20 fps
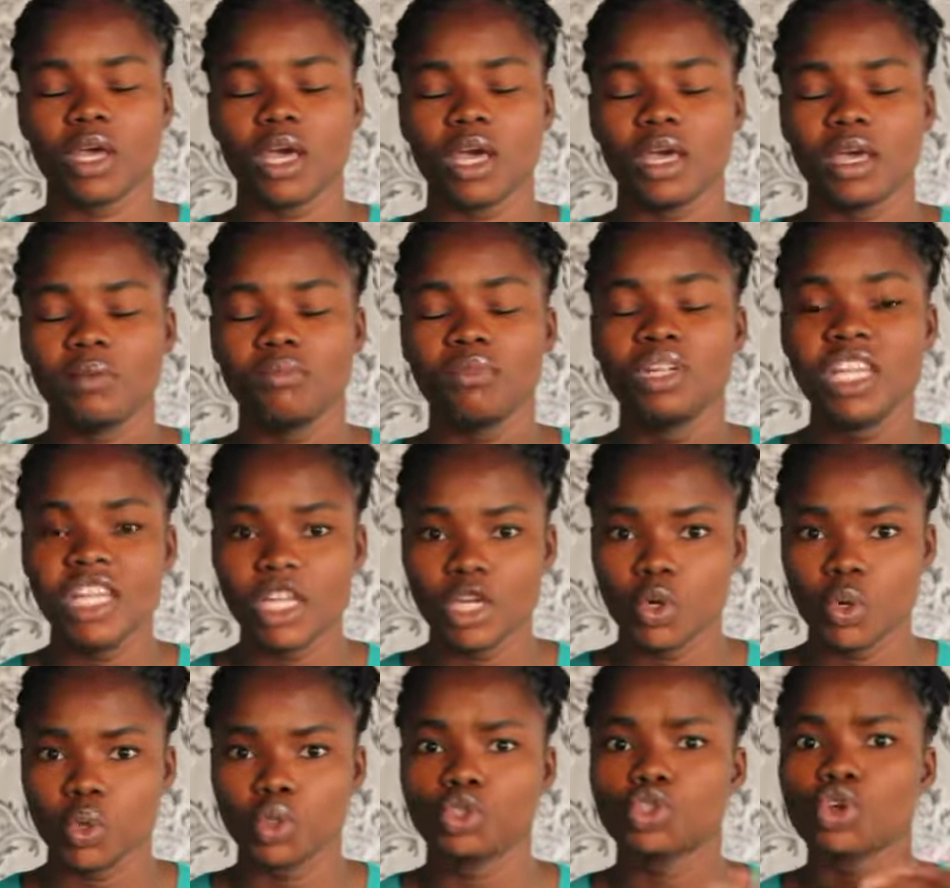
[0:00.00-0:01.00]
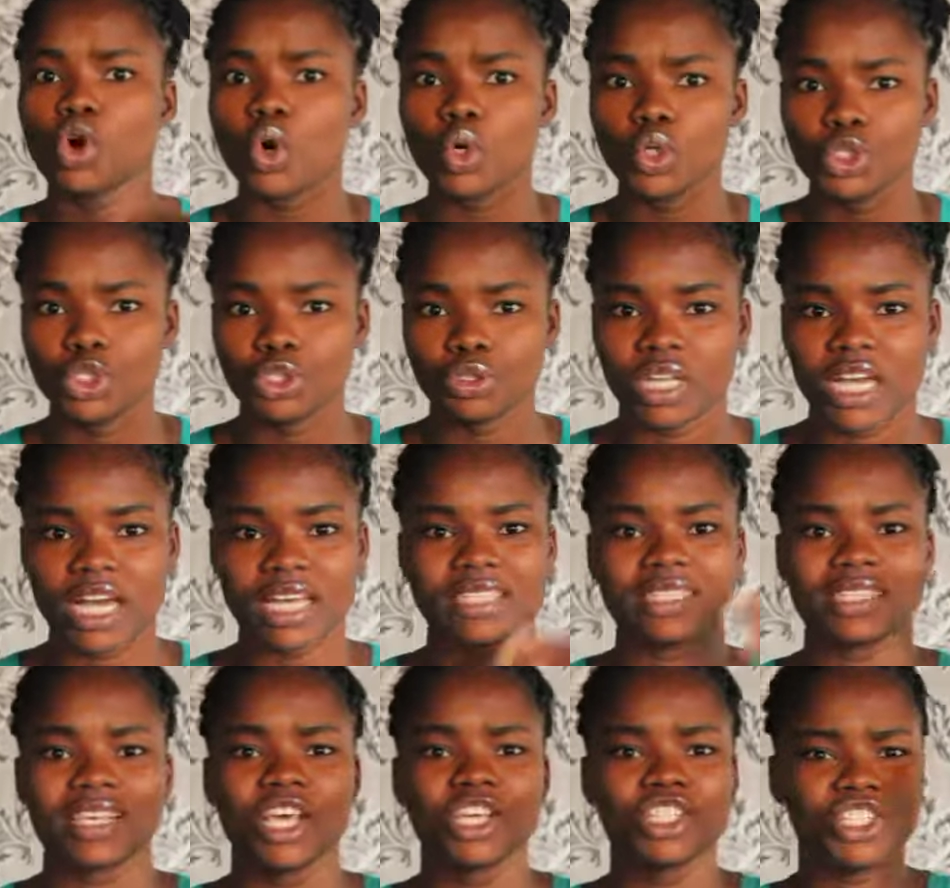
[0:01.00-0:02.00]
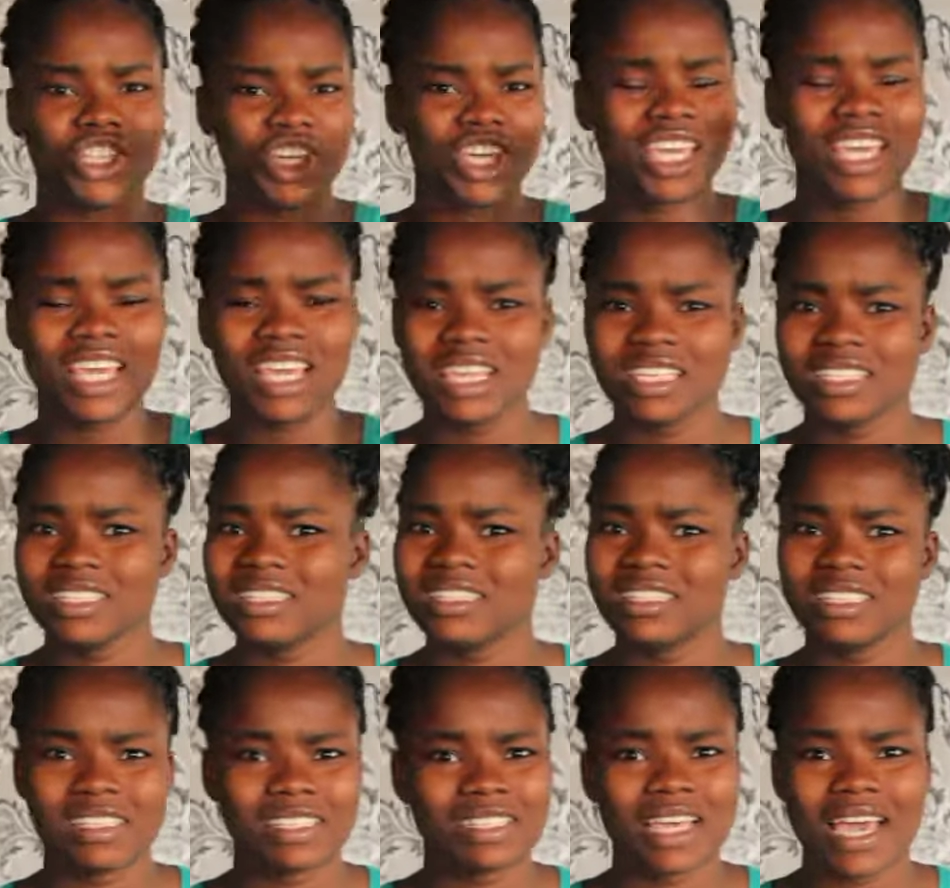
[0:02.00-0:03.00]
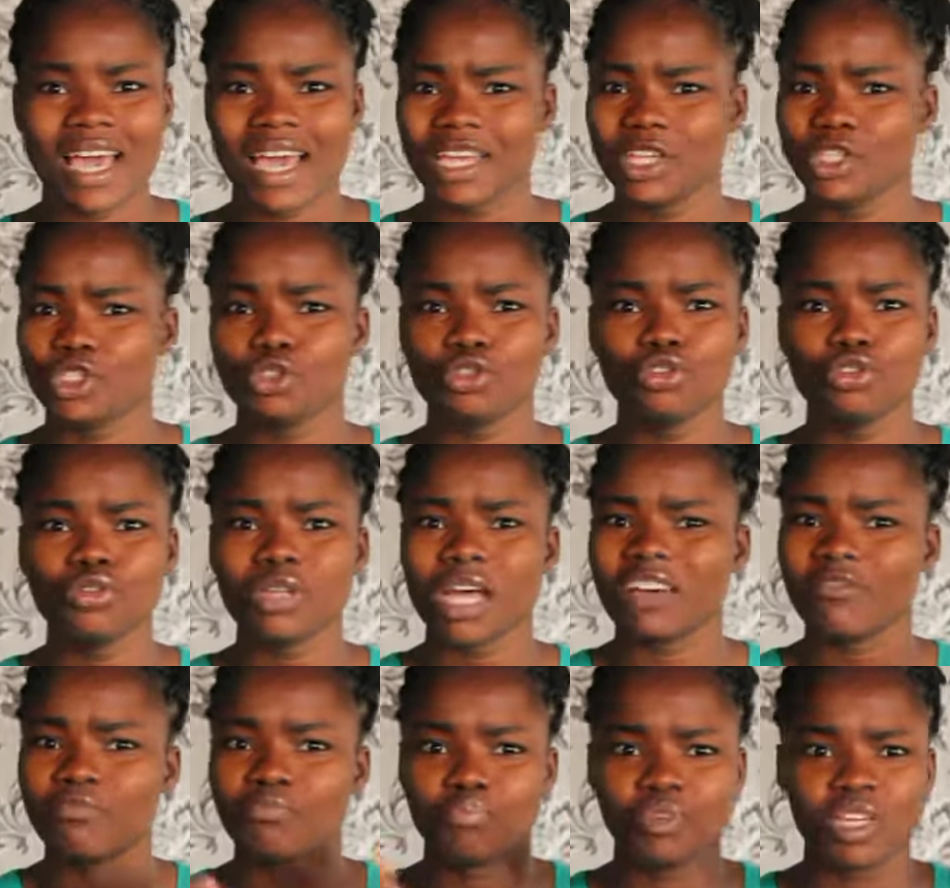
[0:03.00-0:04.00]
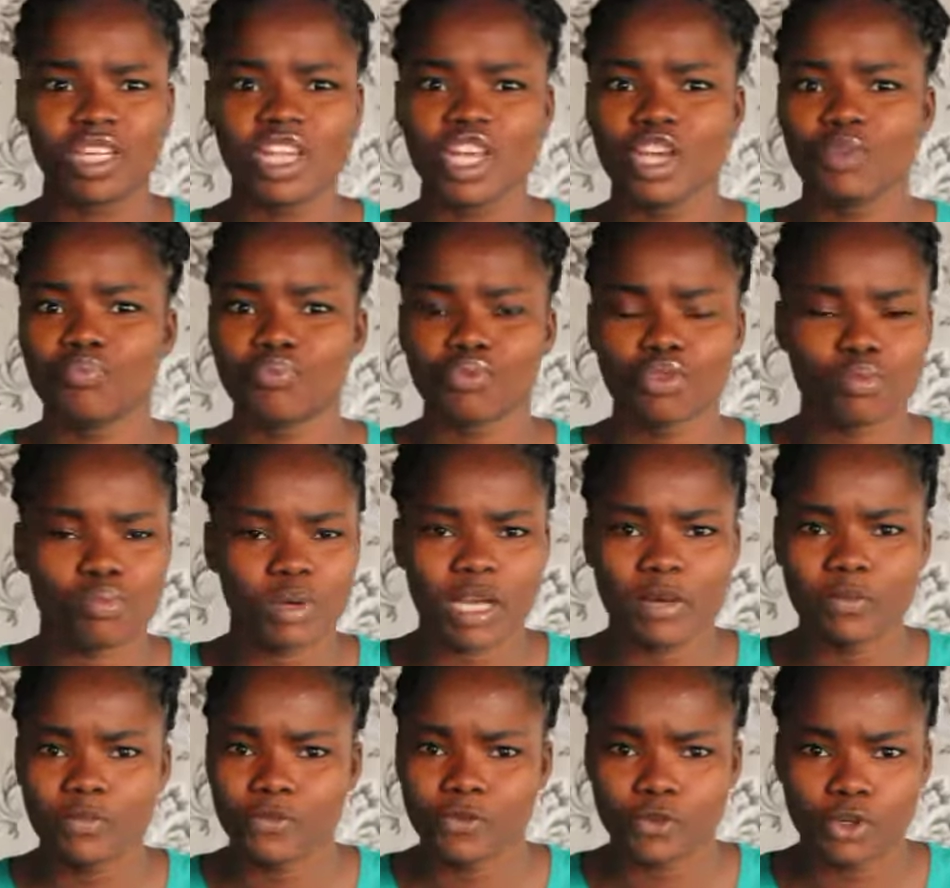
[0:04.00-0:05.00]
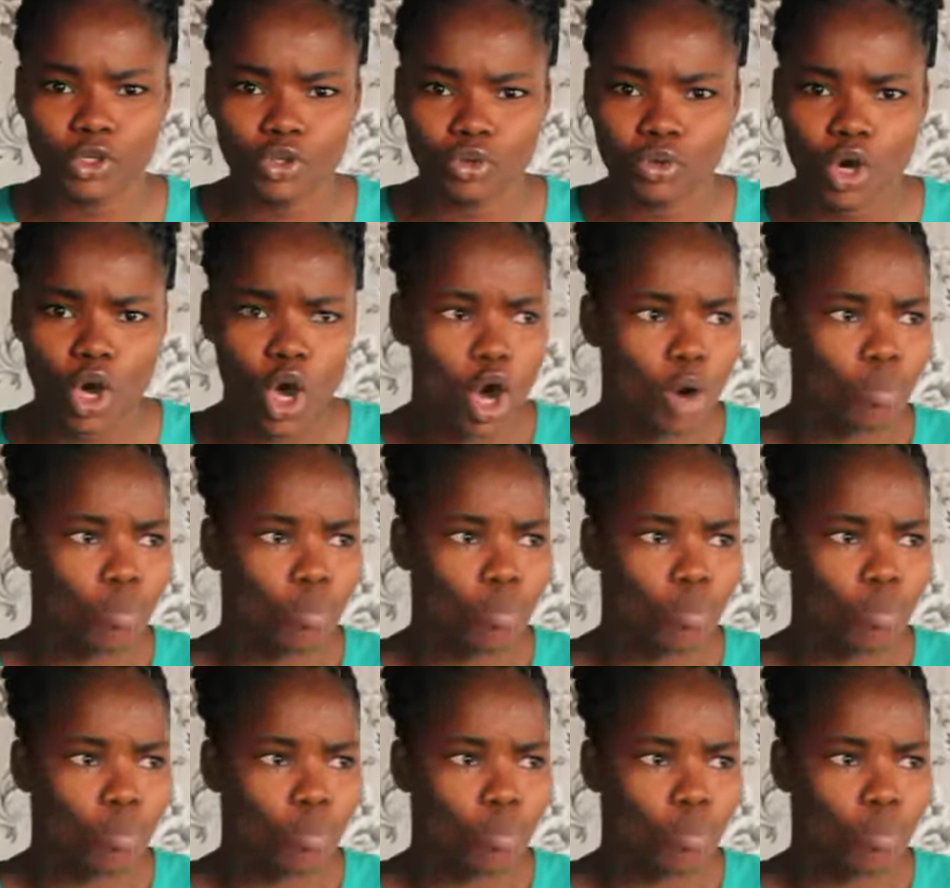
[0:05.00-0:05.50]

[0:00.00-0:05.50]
Lilo told you that she kissed this guy, it shouldn't have been a problem for you.